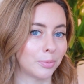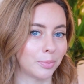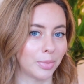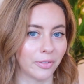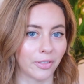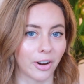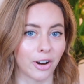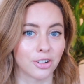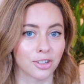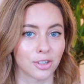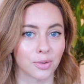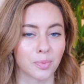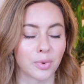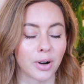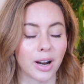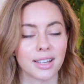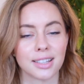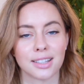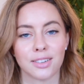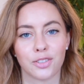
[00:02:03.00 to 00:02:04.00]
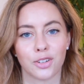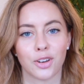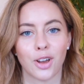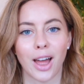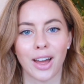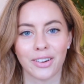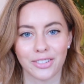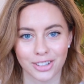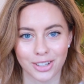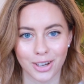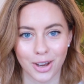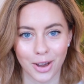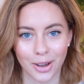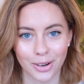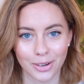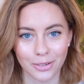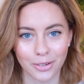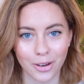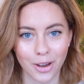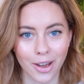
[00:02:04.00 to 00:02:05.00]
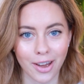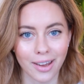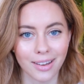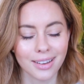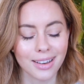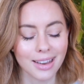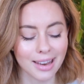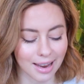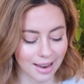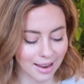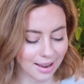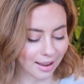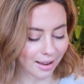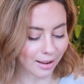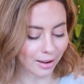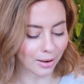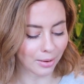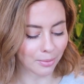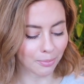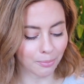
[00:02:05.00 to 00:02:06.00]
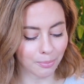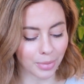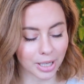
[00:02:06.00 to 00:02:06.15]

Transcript: would be very surprised if you haven't heard of her.